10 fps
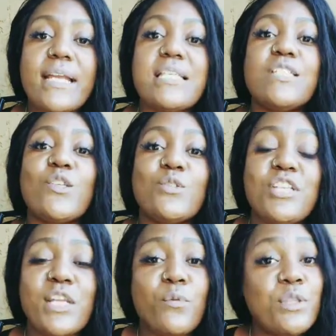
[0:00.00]
it's
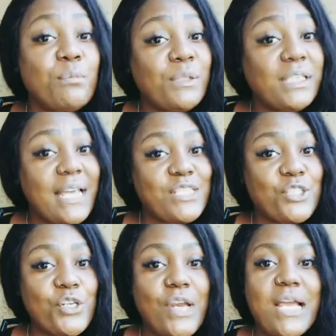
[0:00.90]
associated with
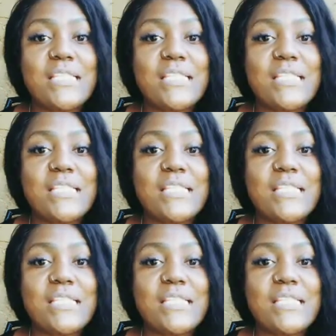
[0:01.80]
pleasure.